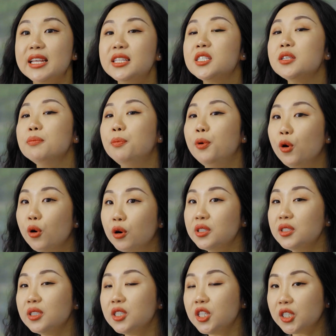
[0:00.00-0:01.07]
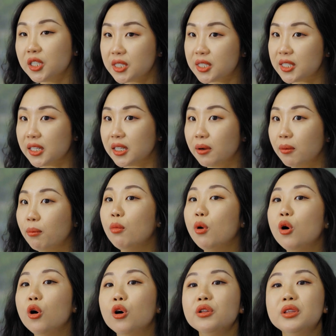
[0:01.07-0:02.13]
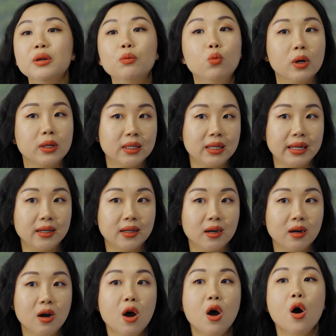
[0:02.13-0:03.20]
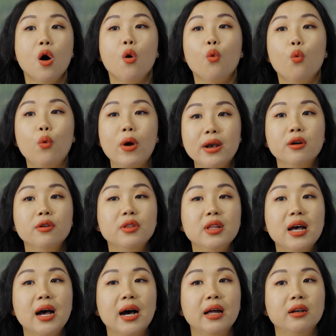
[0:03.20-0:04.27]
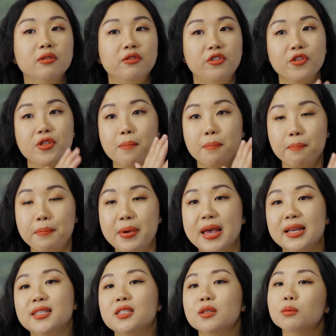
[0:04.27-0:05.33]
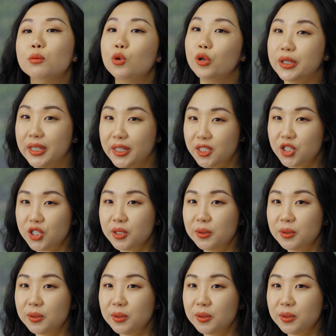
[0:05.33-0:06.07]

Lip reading: It's important to consider more than one lender when on the hunt for the best mortgage.